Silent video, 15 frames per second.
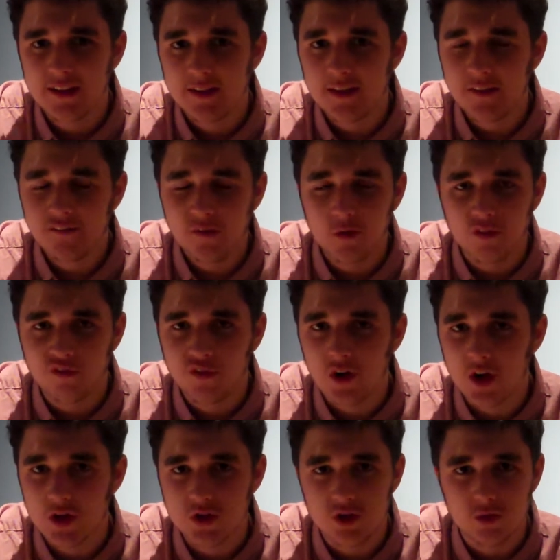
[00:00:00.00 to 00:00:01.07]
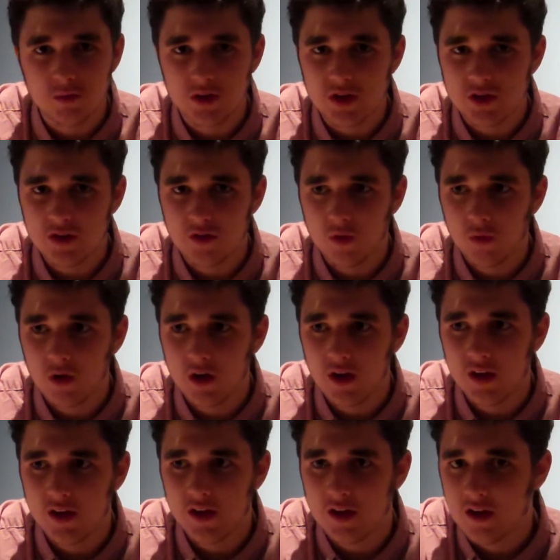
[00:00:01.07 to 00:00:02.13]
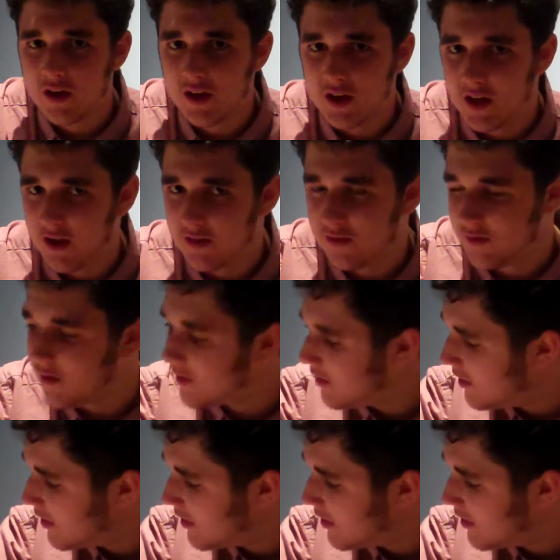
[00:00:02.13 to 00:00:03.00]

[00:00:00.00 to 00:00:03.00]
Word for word: Let Phil Ford do most of the work, and